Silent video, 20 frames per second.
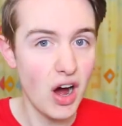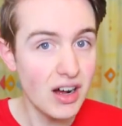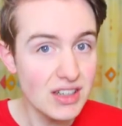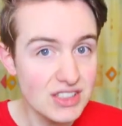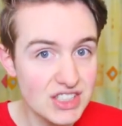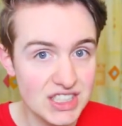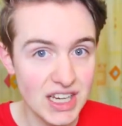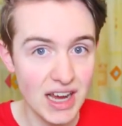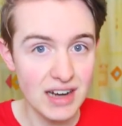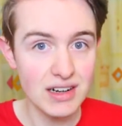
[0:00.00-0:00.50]

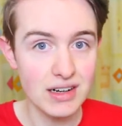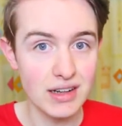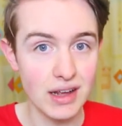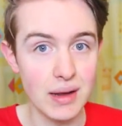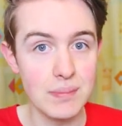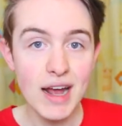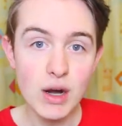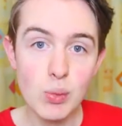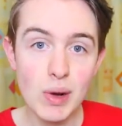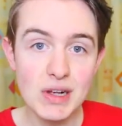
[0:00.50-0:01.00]
on Saturday.
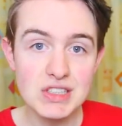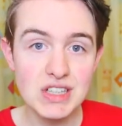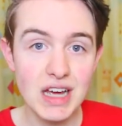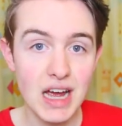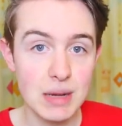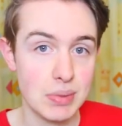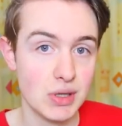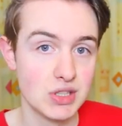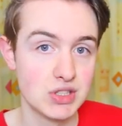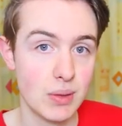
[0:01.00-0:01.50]
And on Wednesday,
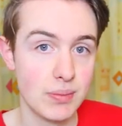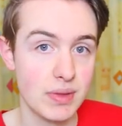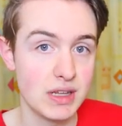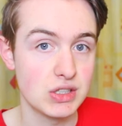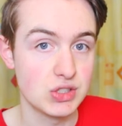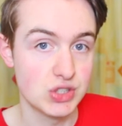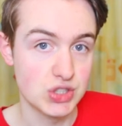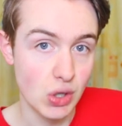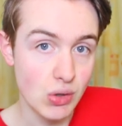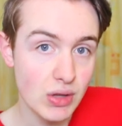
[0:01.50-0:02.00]
I post something
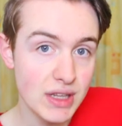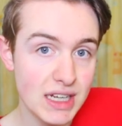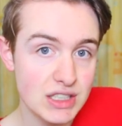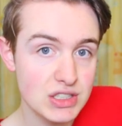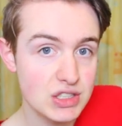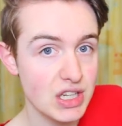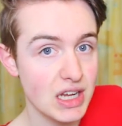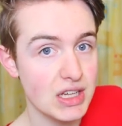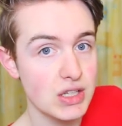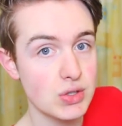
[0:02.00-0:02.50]
to solely
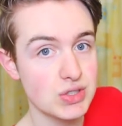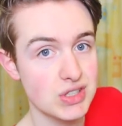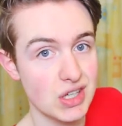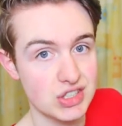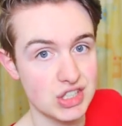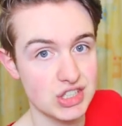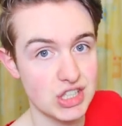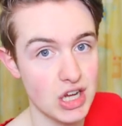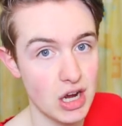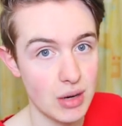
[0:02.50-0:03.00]
entertain you,
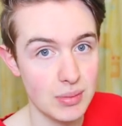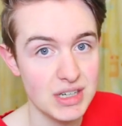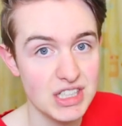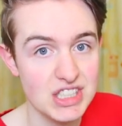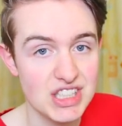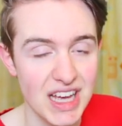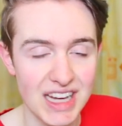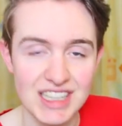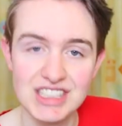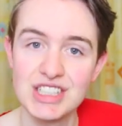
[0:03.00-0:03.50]
such as a comedy
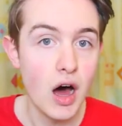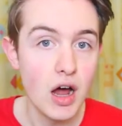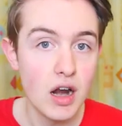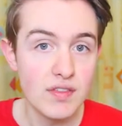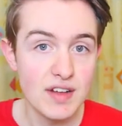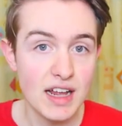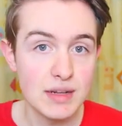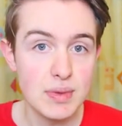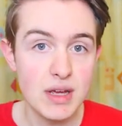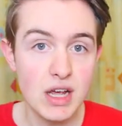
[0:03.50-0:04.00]
sketch. All
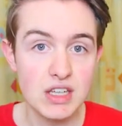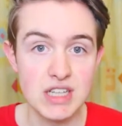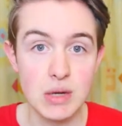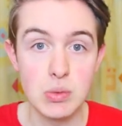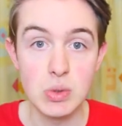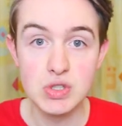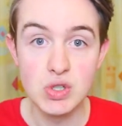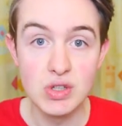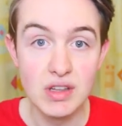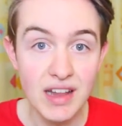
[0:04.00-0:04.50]
of that because I
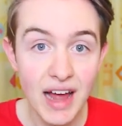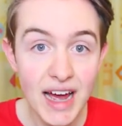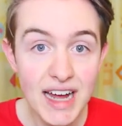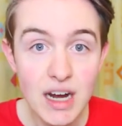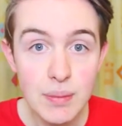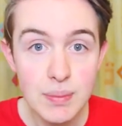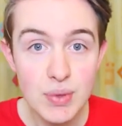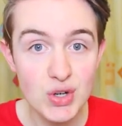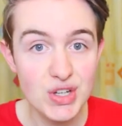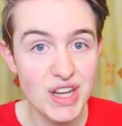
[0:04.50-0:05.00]
want to light
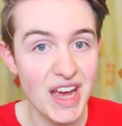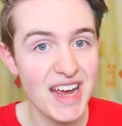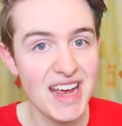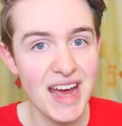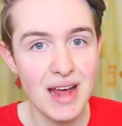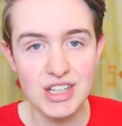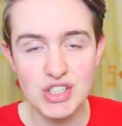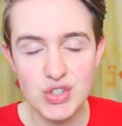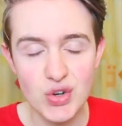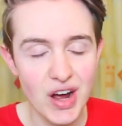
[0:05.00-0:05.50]
up your day
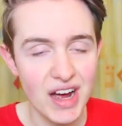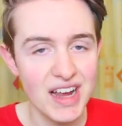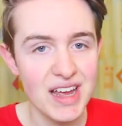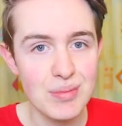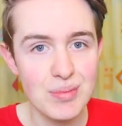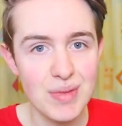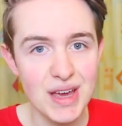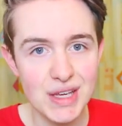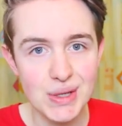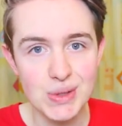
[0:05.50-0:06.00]
and try
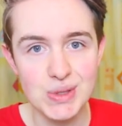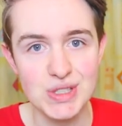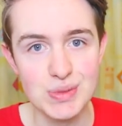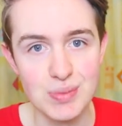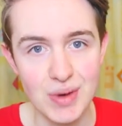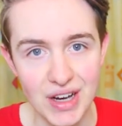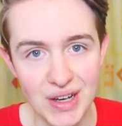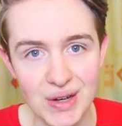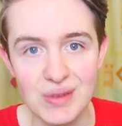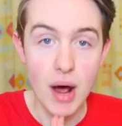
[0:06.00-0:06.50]
and make you
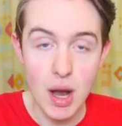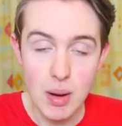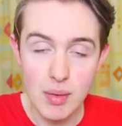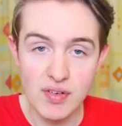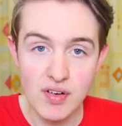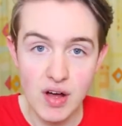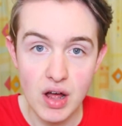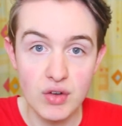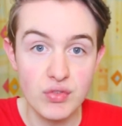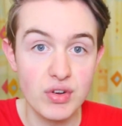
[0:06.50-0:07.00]
smile. But
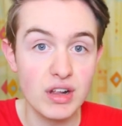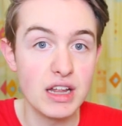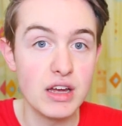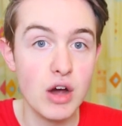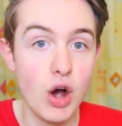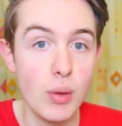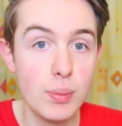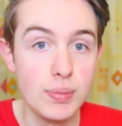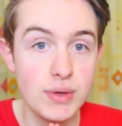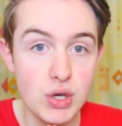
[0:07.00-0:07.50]
above all, I really
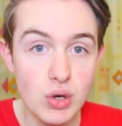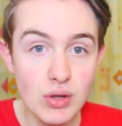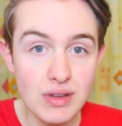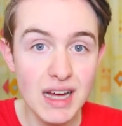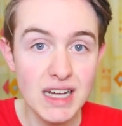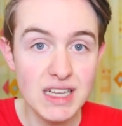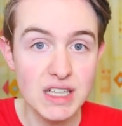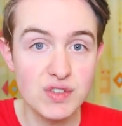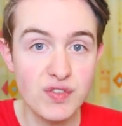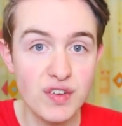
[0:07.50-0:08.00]
hope you
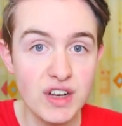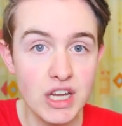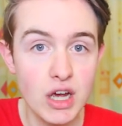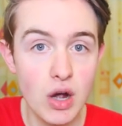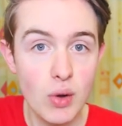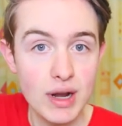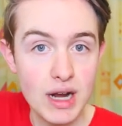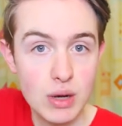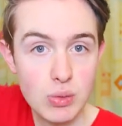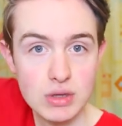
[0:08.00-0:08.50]
like this
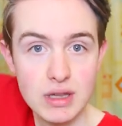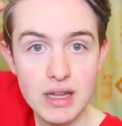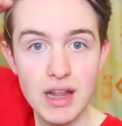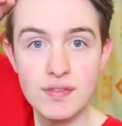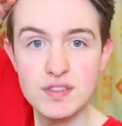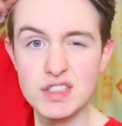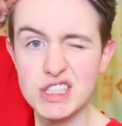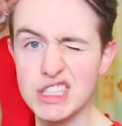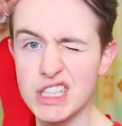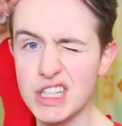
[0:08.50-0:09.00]
video, and I would
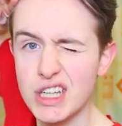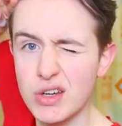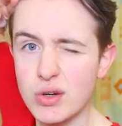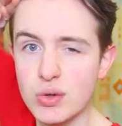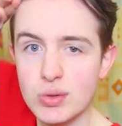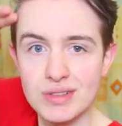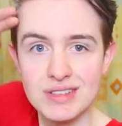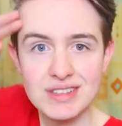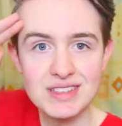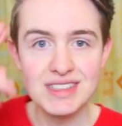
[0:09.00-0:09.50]
love to see
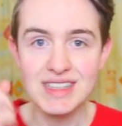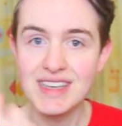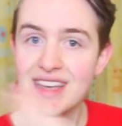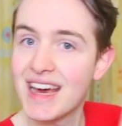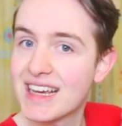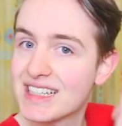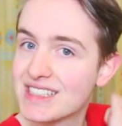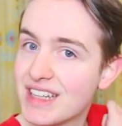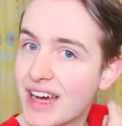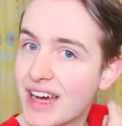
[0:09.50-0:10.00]
you next